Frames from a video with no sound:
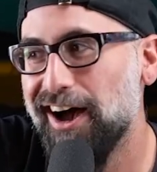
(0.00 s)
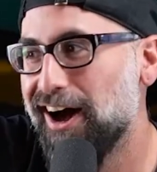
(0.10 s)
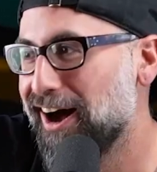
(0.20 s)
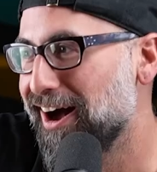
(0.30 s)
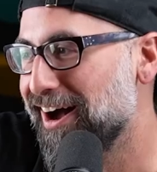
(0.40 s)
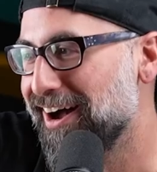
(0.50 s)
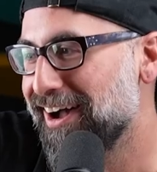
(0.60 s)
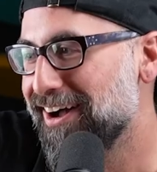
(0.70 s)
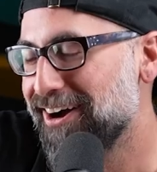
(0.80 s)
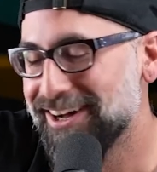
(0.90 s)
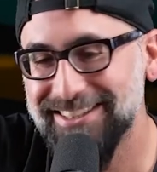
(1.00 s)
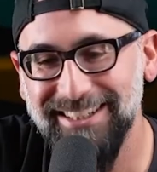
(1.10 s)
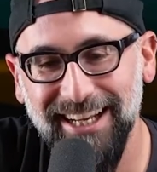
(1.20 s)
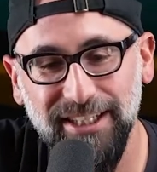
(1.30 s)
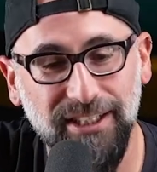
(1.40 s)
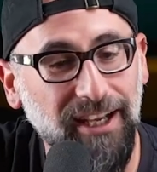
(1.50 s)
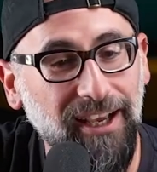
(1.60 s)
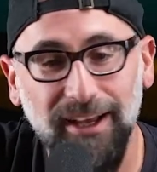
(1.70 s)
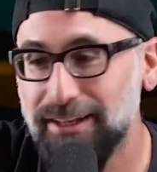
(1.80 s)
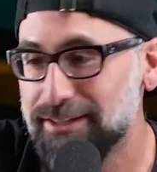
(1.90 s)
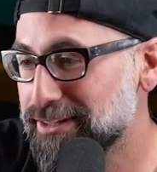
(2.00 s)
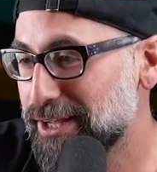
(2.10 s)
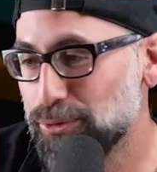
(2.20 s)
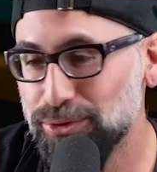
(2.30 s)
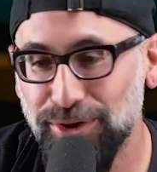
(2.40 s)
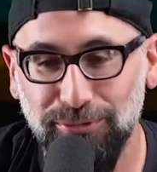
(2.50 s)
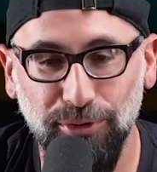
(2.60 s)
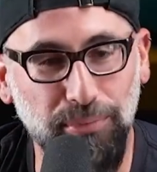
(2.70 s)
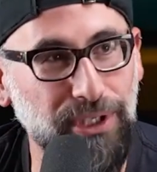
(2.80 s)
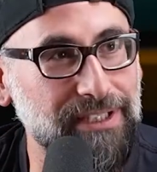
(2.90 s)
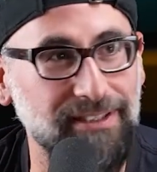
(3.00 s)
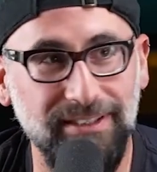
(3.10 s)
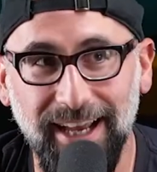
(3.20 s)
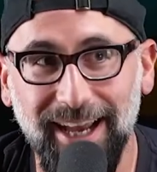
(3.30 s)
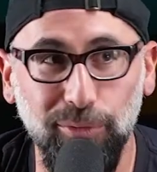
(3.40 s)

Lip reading: on stage, like, we're looking for a place to stay.